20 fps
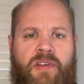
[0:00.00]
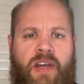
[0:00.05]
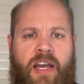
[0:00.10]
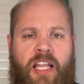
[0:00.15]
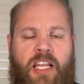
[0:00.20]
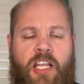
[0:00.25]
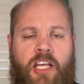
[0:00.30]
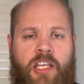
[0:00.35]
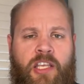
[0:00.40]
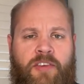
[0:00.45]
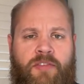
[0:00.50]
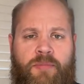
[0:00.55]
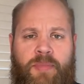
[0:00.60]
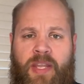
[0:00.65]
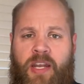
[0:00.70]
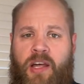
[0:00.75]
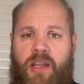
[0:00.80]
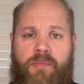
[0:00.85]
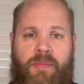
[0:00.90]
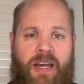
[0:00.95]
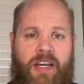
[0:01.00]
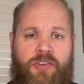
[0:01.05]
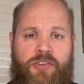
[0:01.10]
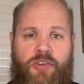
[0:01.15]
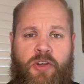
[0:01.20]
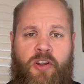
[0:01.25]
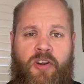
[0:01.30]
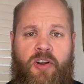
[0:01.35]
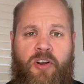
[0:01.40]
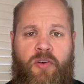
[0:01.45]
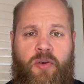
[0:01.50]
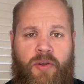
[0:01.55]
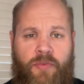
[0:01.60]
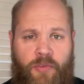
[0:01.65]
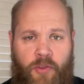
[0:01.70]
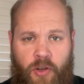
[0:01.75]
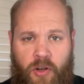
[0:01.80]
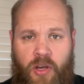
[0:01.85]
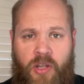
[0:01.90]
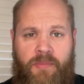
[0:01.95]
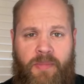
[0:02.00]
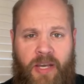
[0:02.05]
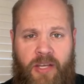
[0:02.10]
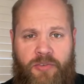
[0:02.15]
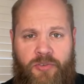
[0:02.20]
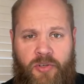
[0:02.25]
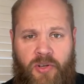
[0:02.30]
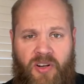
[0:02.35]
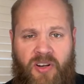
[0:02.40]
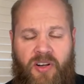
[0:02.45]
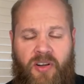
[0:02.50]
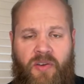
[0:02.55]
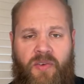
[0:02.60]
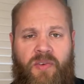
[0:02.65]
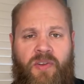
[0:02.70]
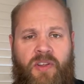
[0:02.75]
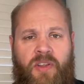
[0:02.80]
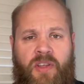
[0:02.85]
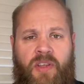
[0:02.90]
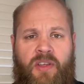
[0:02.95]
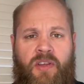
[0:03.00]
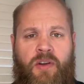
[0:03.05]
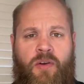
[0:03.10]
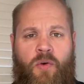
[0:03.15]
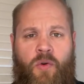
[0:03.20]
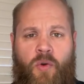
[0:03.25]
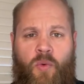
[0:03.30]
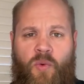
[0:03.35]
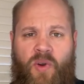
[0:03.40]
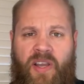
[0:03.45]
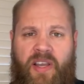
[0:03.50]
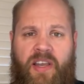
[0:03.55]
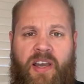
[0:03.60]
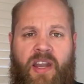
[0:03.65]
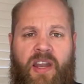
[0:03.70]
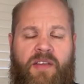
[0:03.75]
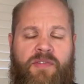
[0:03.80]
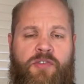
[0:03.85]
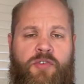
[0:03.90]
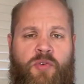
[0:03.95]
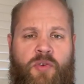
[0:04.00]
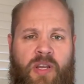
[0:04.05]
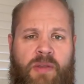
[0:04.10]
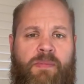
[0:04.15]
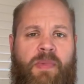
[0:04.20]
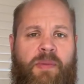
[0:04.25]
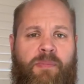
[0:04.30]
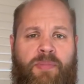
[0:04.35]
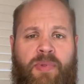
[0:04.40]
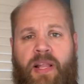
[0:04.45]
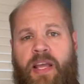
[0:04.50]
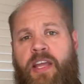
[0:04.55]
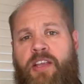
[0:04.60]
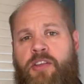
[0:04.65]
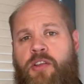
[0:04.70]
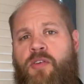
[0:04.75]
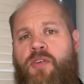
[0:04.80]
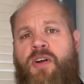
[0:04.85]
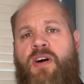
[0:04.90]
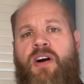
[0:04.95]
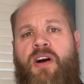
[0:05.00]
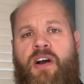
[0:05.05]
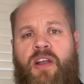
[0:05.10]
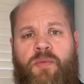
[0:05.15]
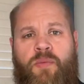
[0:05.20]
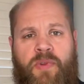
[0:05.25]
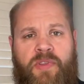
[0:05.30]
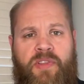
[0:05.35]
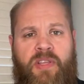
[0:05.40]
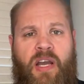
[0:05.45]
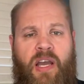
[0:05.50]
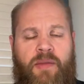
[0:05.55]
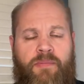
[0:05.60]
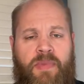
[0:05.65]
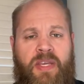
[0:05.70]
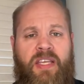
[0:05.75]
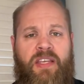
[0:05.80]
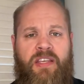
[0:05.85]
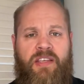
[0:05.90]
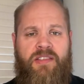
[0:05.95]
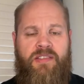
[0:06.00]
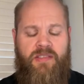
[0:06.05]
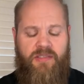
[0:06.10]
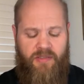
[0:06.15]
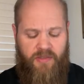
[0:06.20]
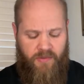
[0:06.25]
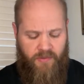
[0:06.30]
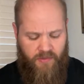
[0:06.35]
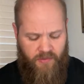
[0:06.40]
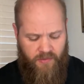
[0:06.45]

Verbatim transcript: how long you've been on Mounjaro if you're on Mounjaro or what kind of treatment plan you're on with diabetes.